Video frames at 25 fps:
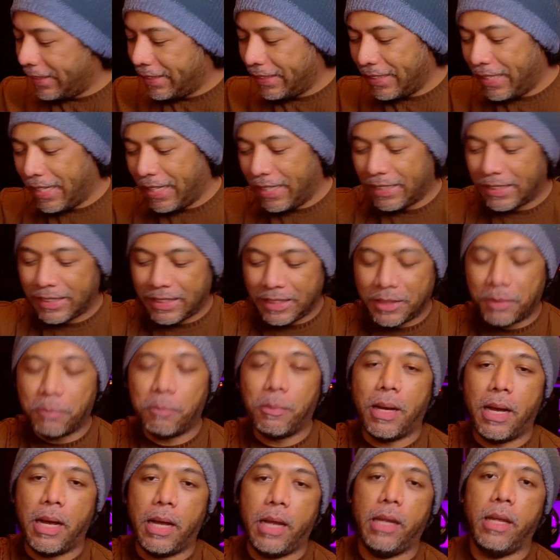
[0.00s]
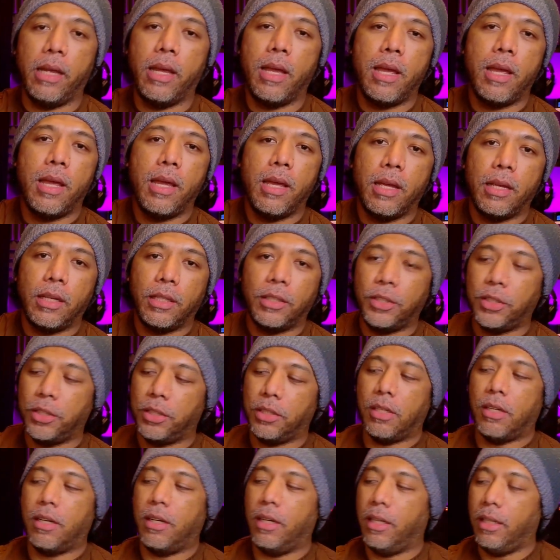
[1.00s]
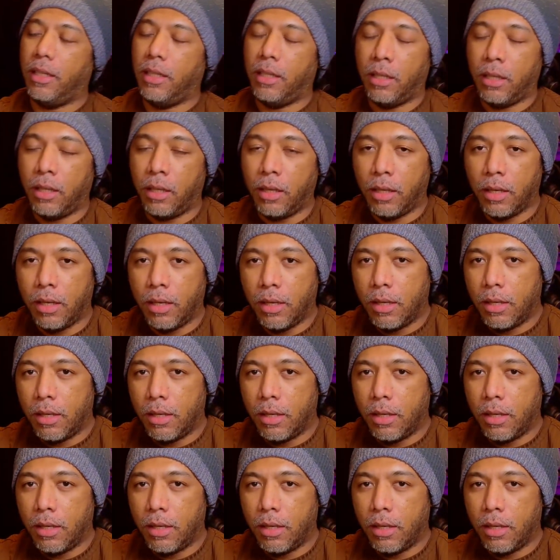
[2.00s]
this is my GRE